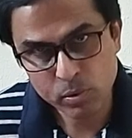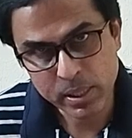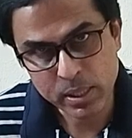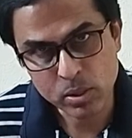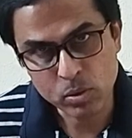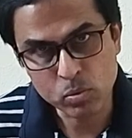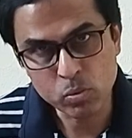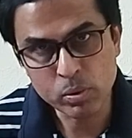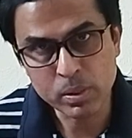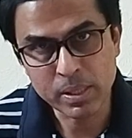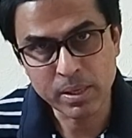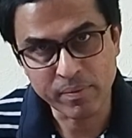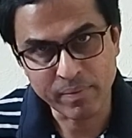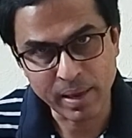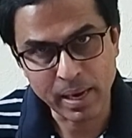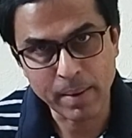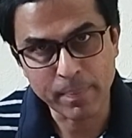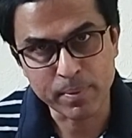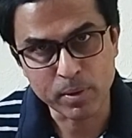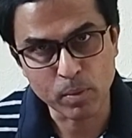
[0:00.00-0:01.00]
you need to
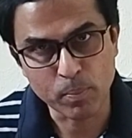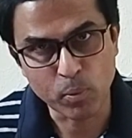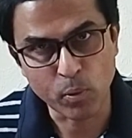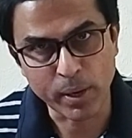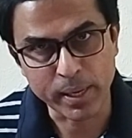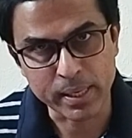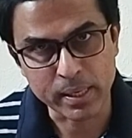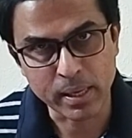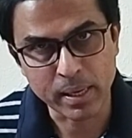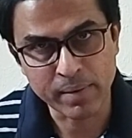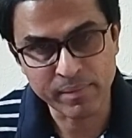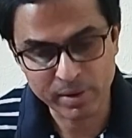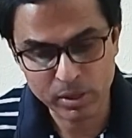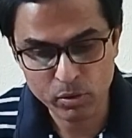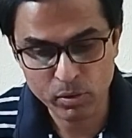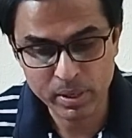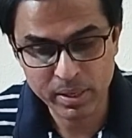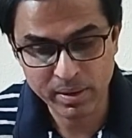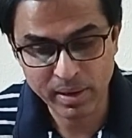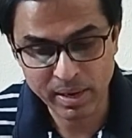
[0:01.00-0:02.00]
develop your point,
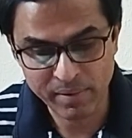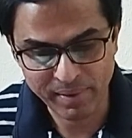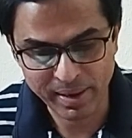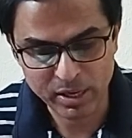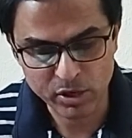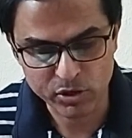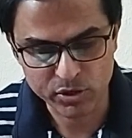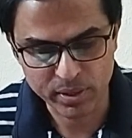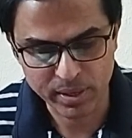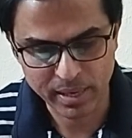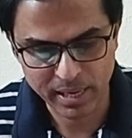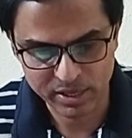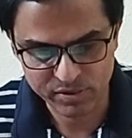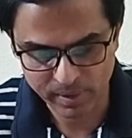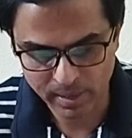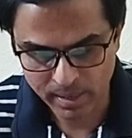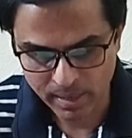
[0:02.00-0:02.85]
even your evaluation as